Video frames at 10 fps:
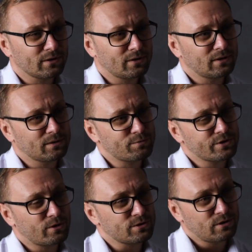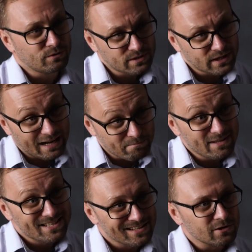coupled with the growing
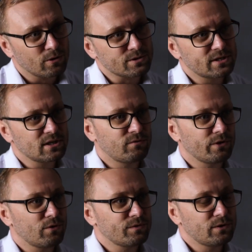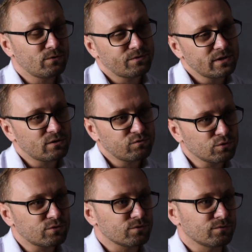ambitions of Gothic warriors and their
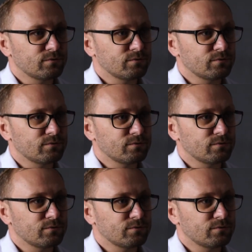leaders.